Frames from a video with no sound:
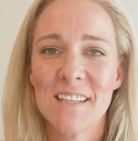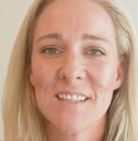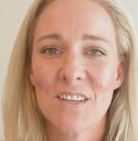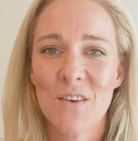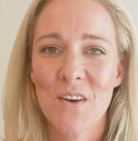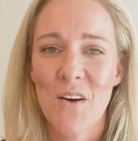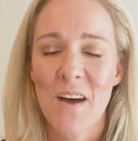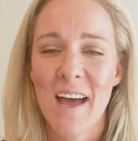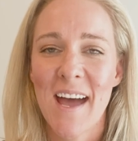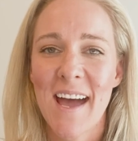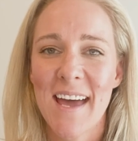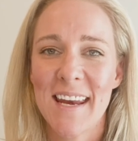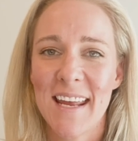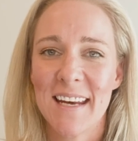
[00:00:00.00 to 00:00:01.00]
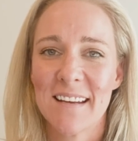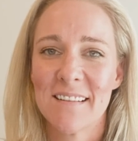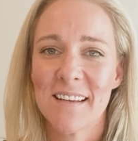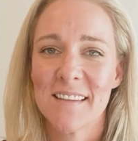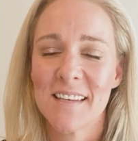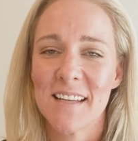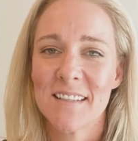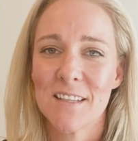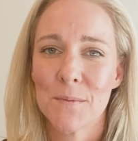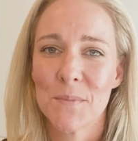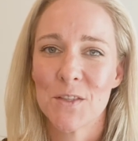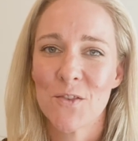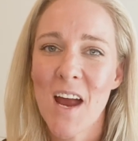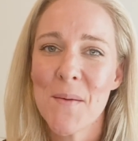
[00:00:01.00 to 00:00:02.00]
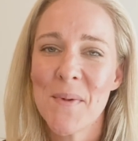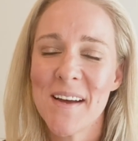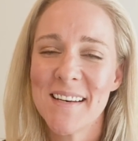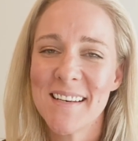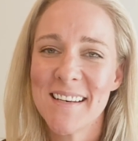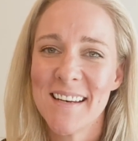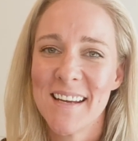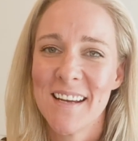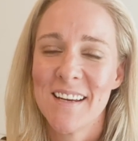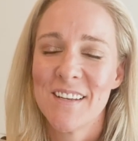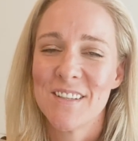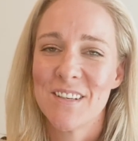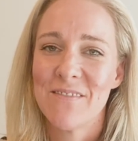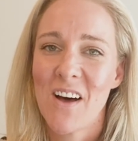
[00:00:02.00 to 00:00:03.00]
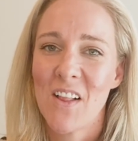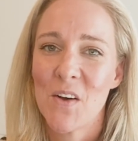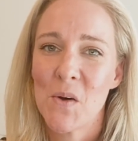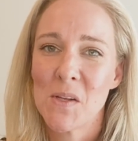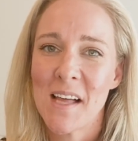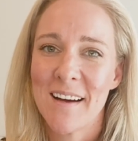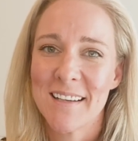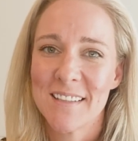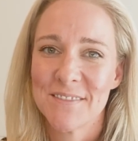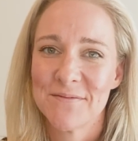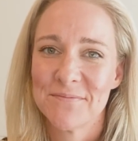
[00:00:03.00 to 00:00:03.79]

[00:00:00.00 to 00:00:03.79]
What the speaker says: so go ahead and click that subscribe button to follow along.